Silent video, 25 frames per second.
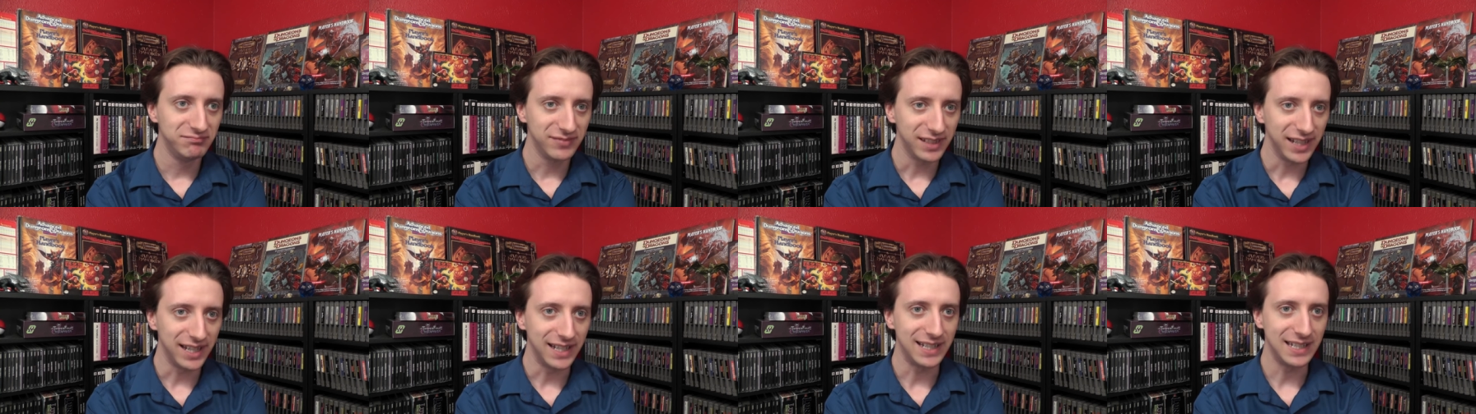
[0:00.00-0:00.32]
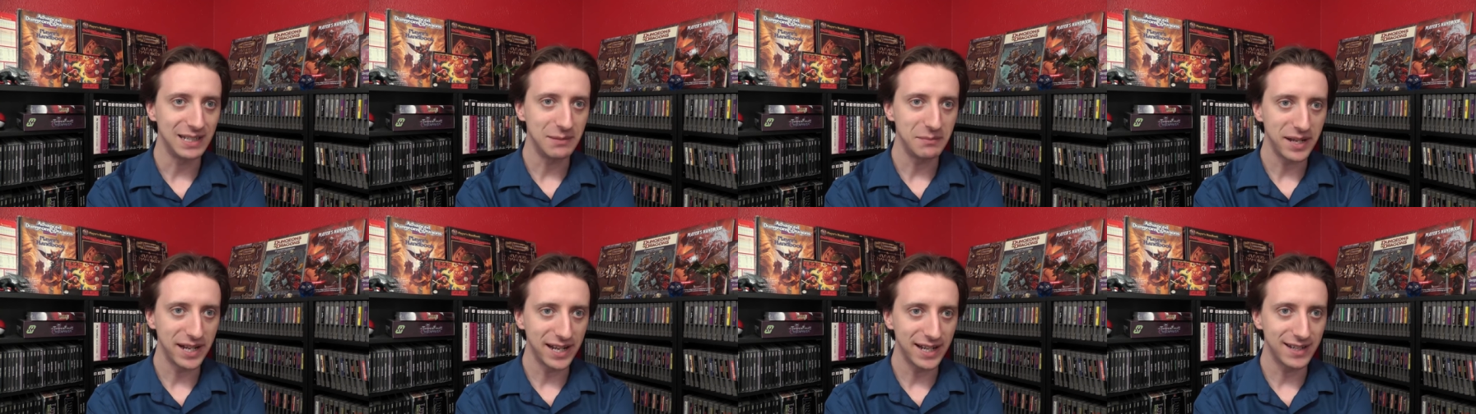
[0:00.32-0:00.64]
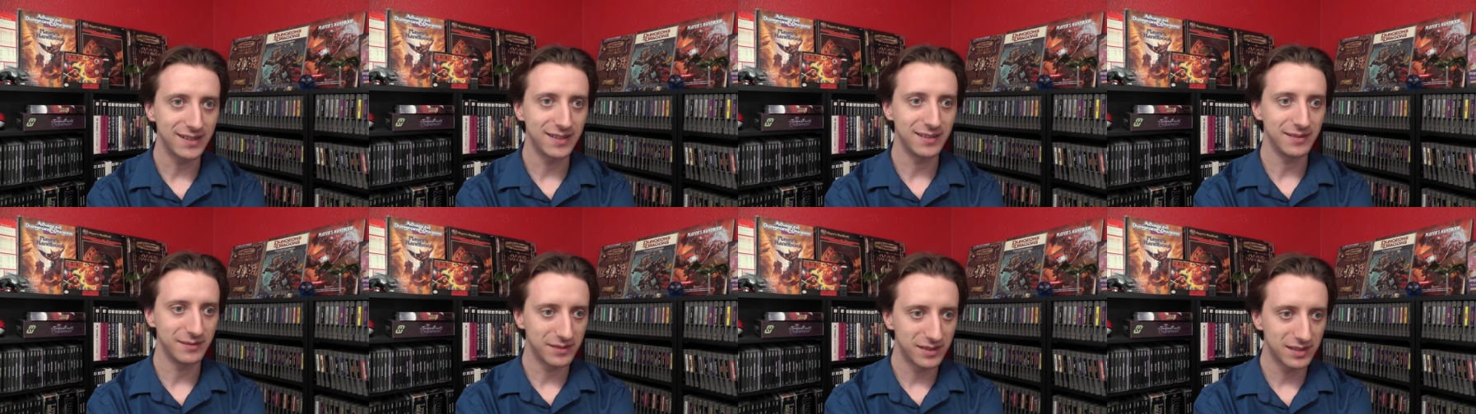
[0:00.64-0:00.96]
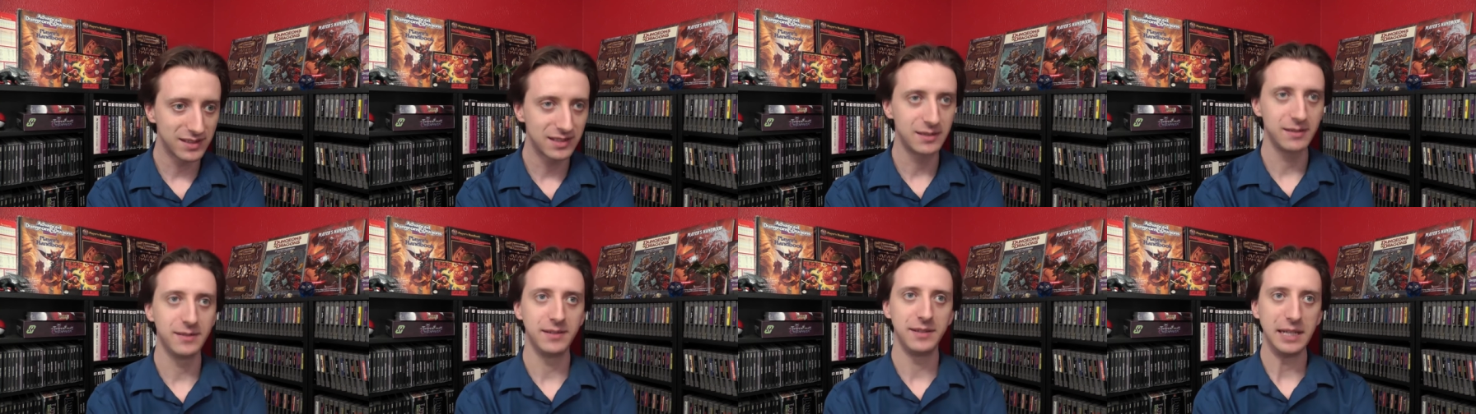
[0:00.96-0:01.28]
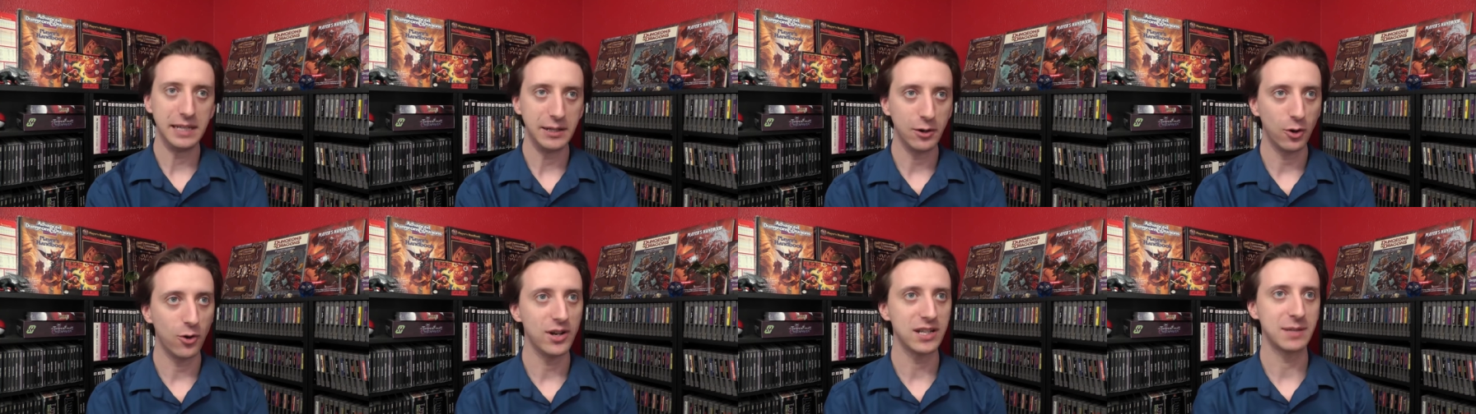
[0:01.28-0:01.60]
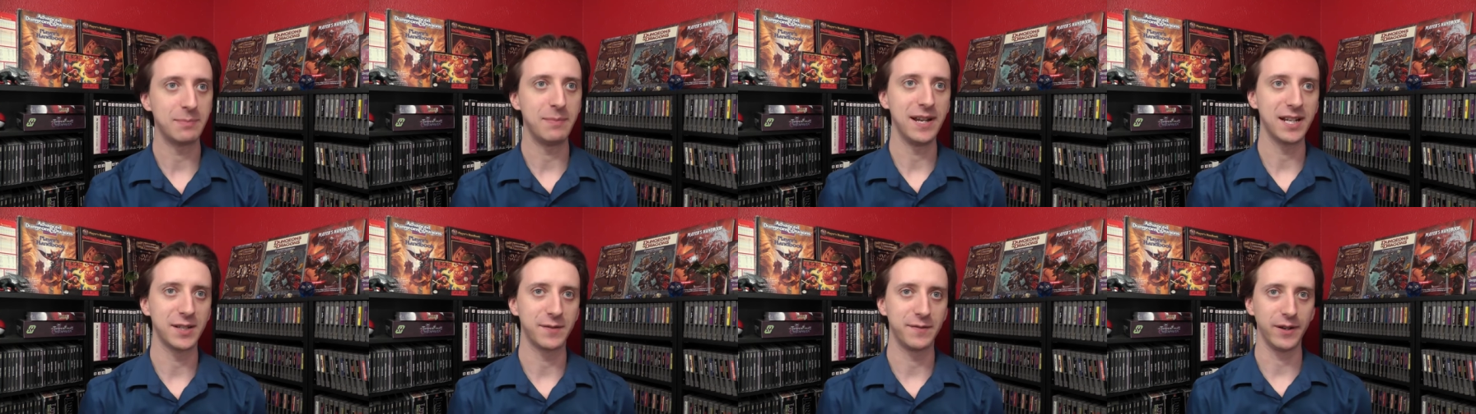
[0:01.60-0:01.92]
And he
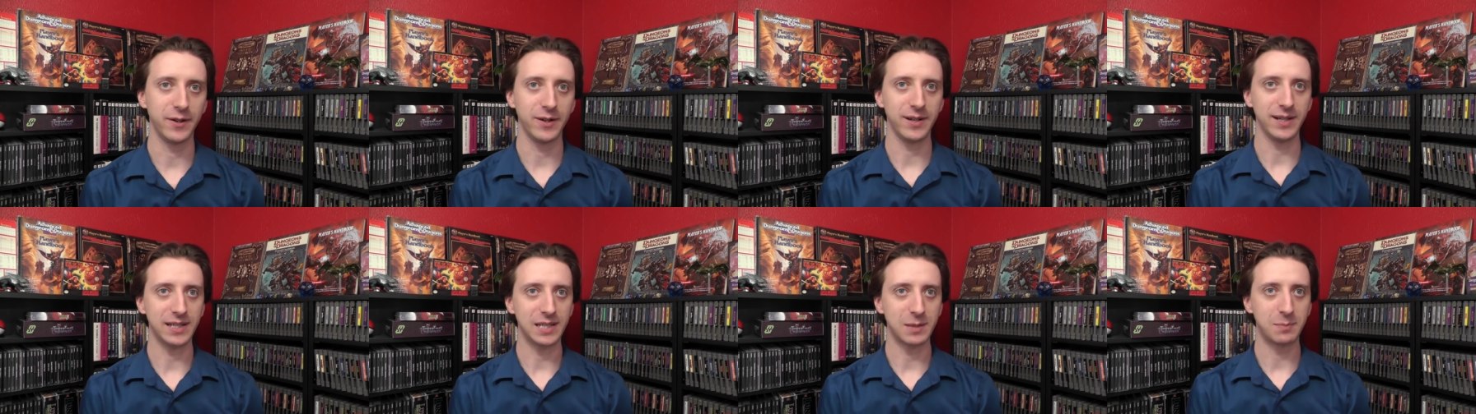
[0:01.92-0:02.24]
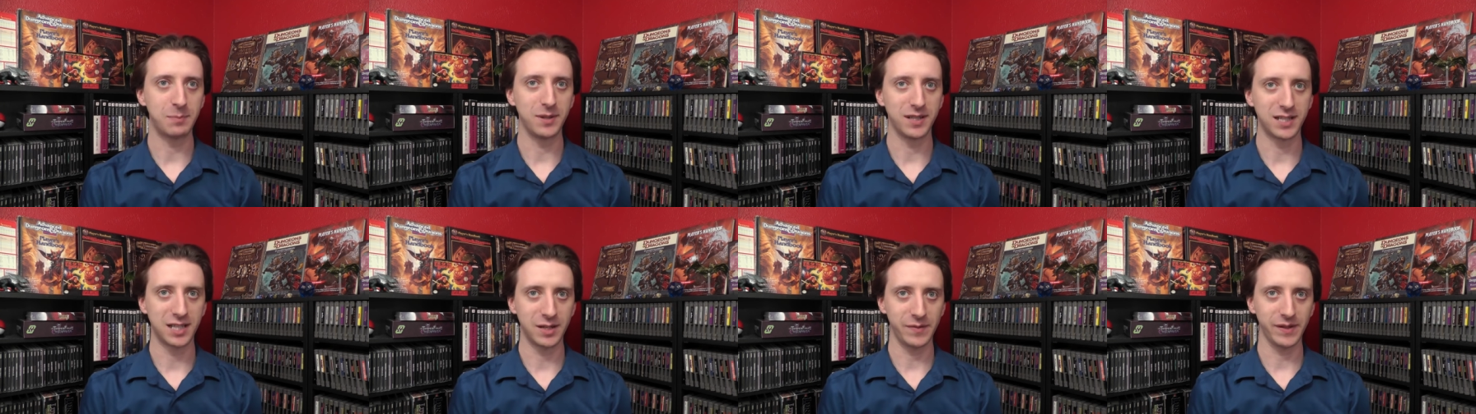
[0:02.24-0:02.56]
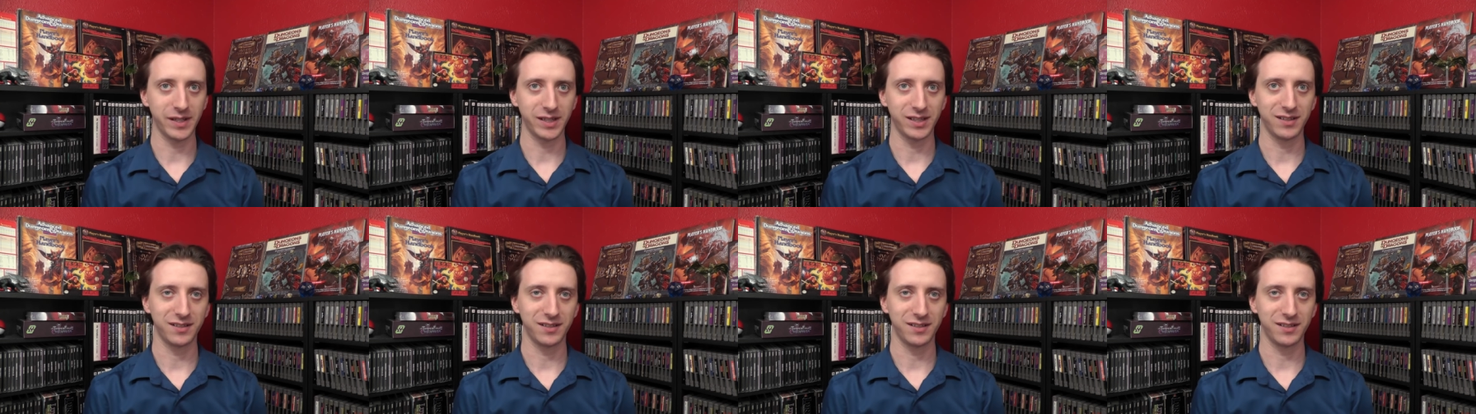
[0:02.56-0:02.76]
always makes very specific